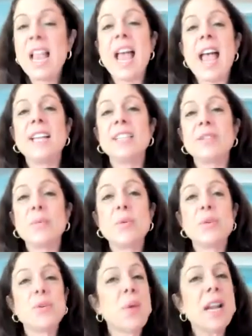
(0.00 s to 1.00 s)
And
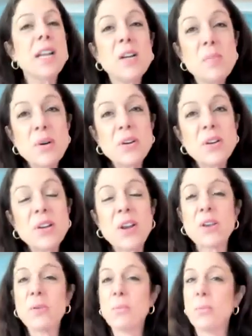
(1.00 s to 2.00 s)
when you're writing a book,
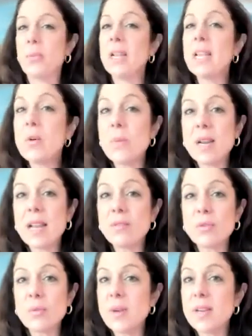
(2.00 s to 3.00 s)
you really don't want to have
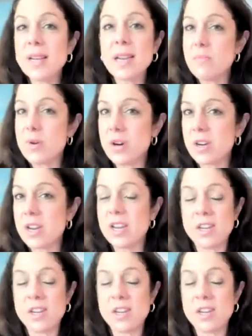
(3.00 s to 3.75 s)
to read any book